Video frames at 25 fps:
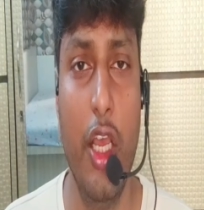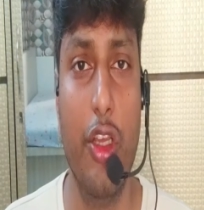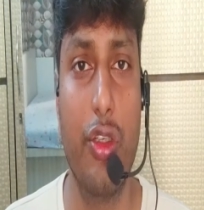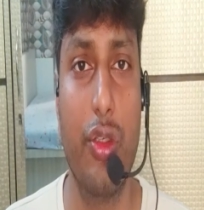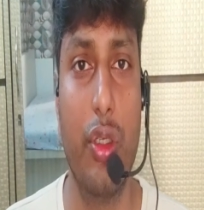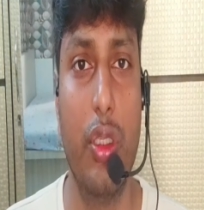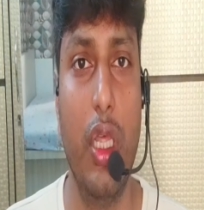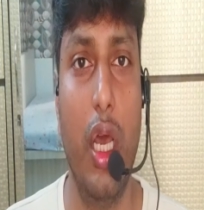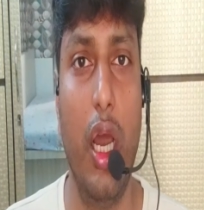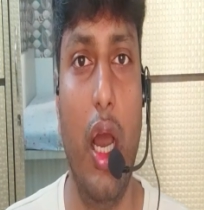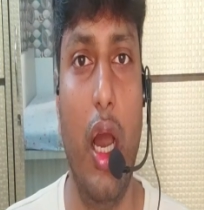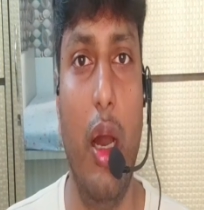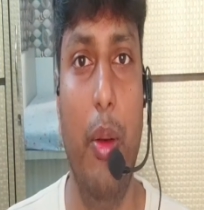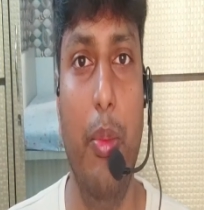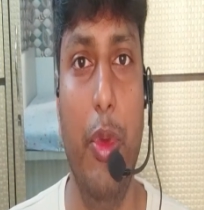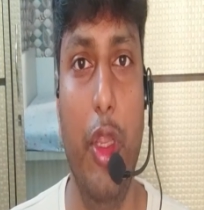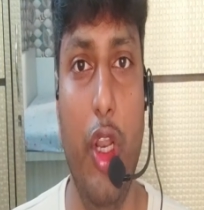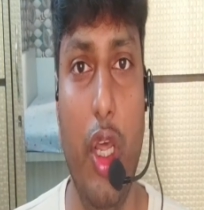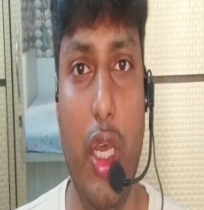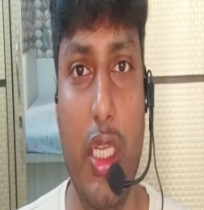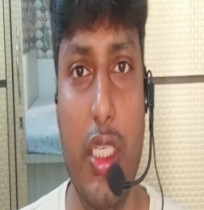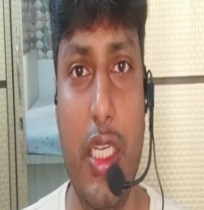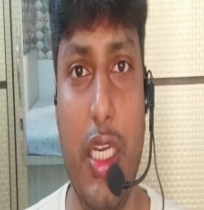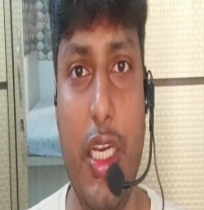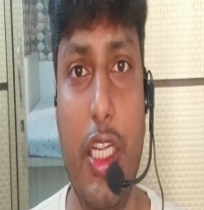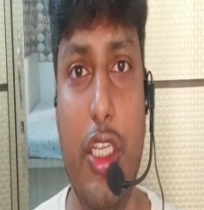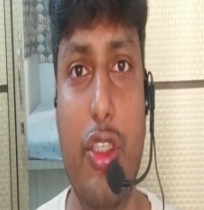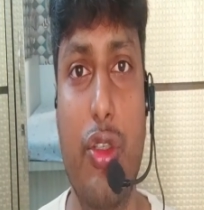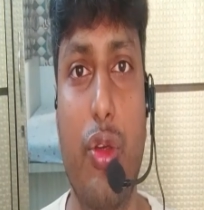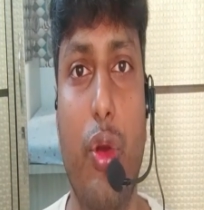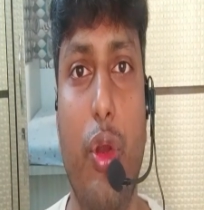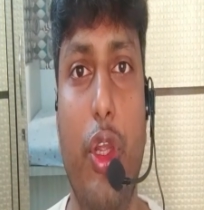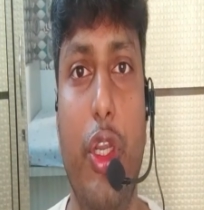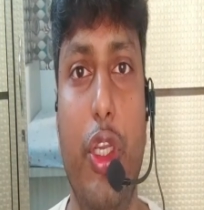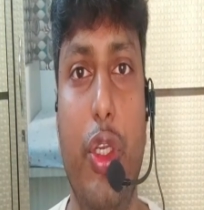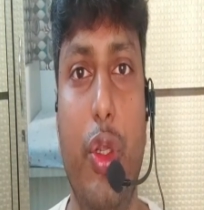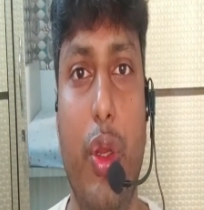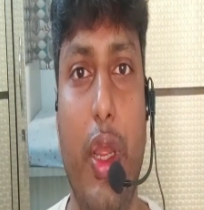So the amino acid is
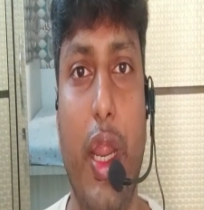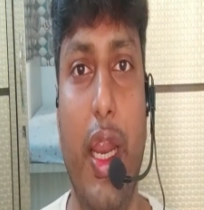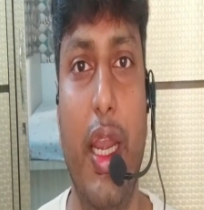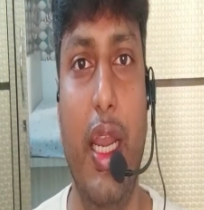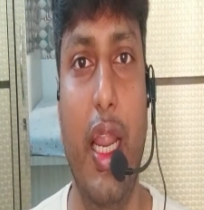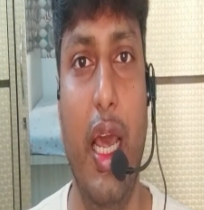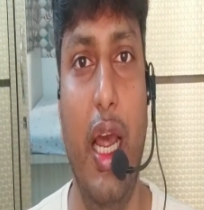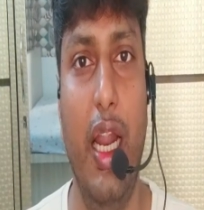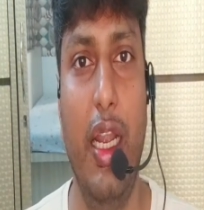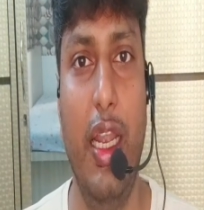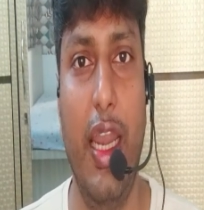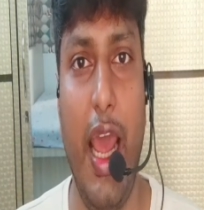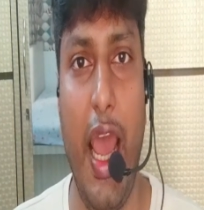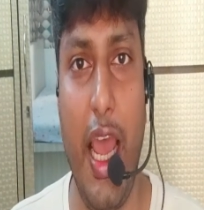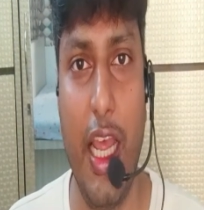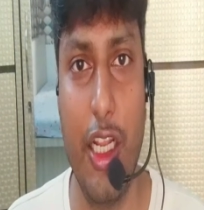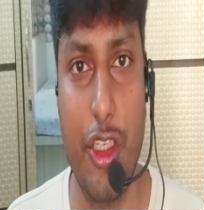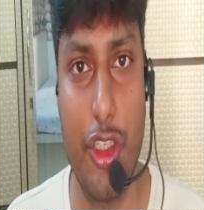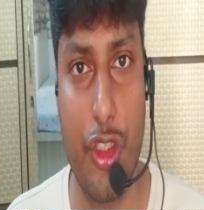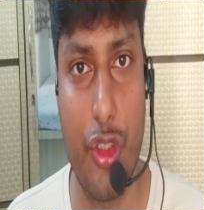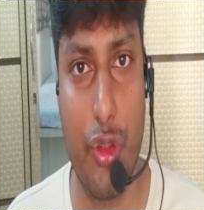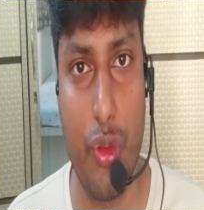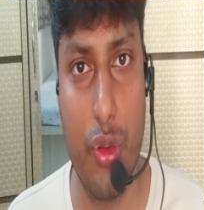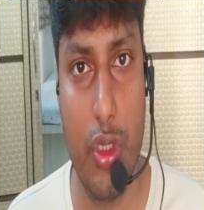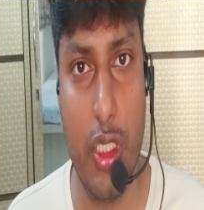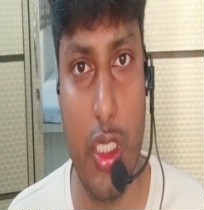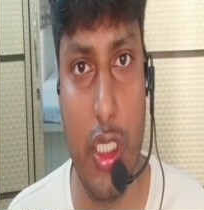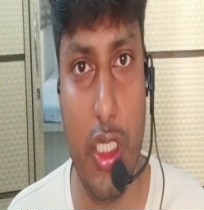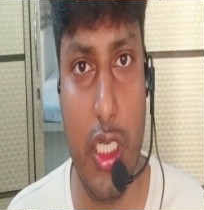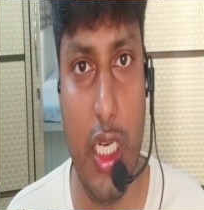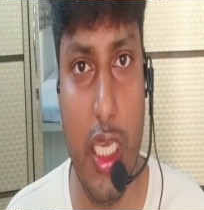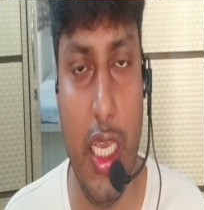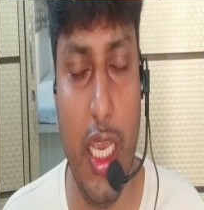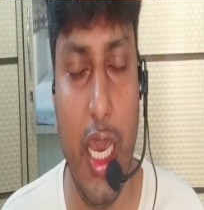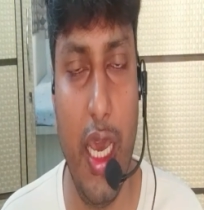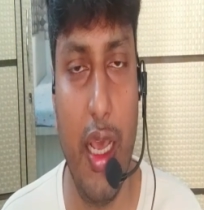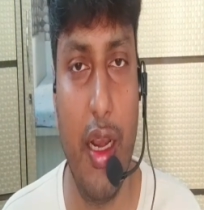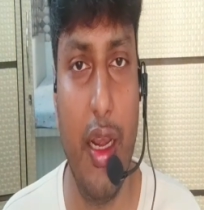going to get attached to the
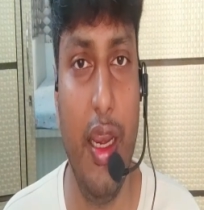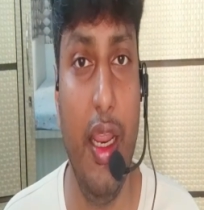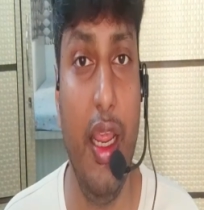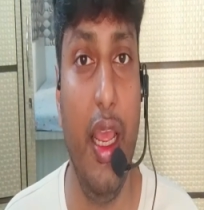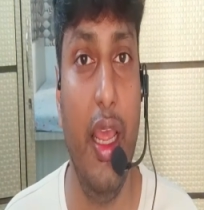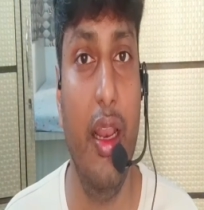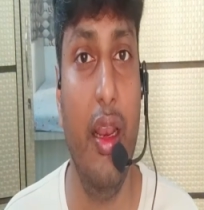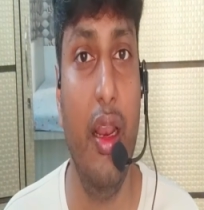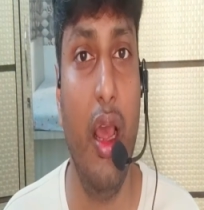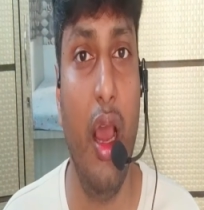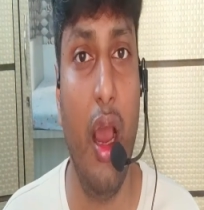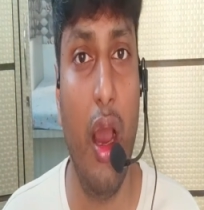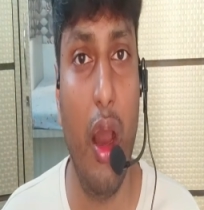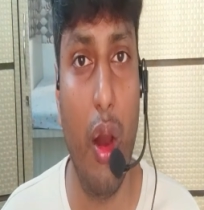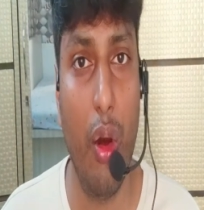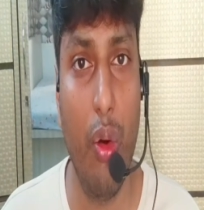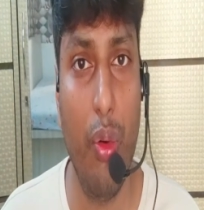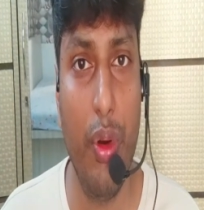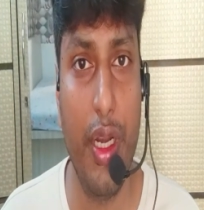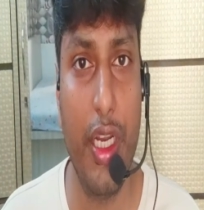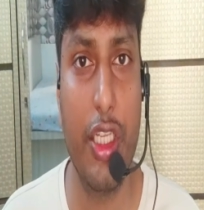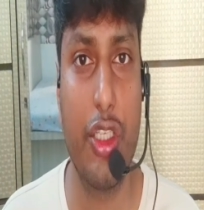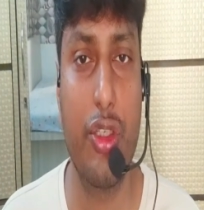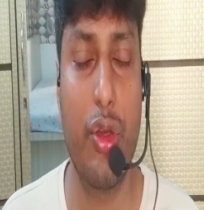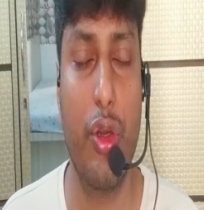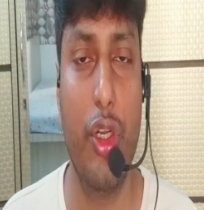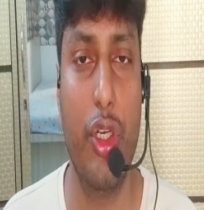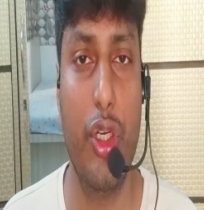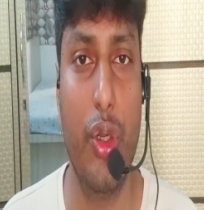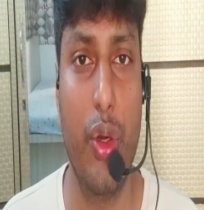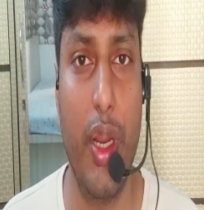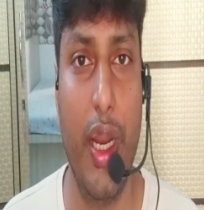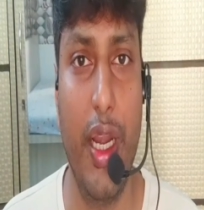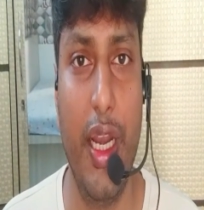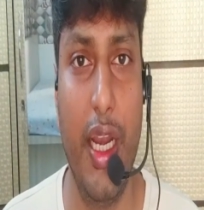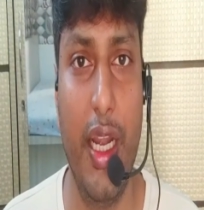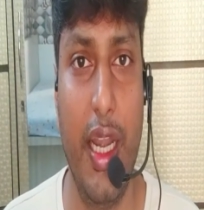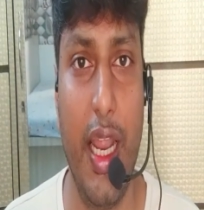tRNA, and how it is going to
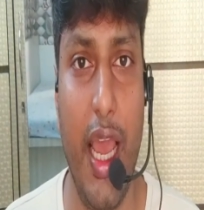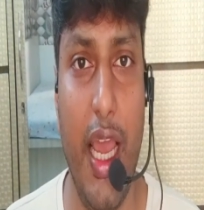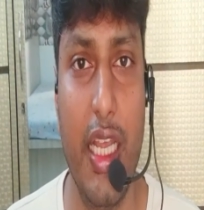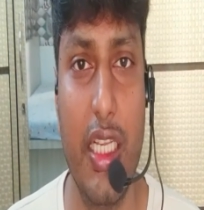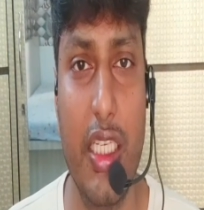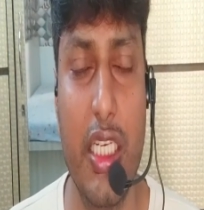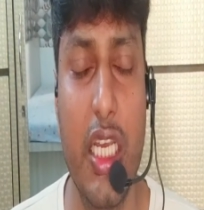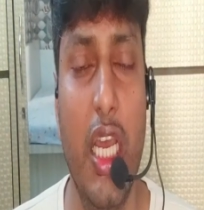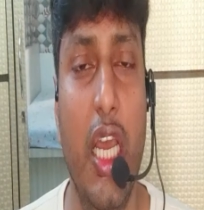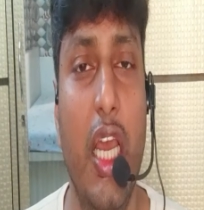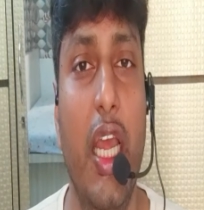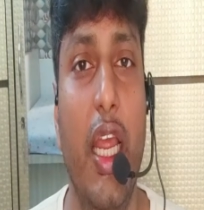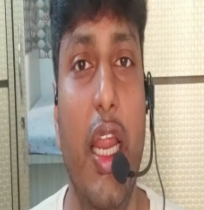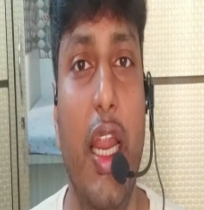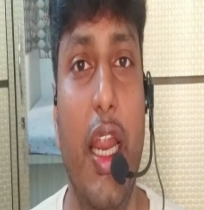get attached?